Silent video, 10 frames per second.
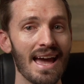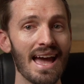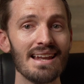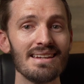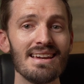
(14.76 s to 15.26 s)

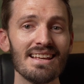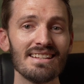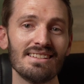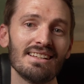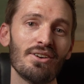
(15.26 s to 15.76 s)
and
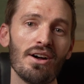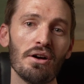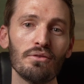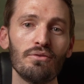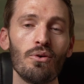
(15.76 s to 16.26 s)
stick
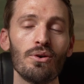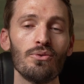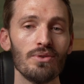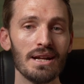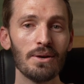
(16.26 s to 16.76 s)
around for a
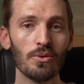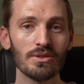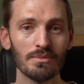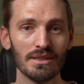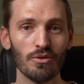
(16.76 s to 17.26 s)
really
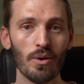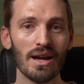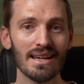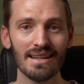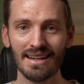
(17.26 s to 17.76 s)
awesome
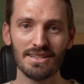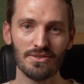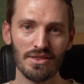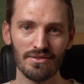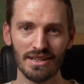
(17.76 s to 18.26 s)
giveaway
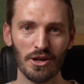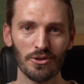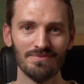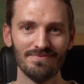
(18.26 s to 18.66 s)
later in the video.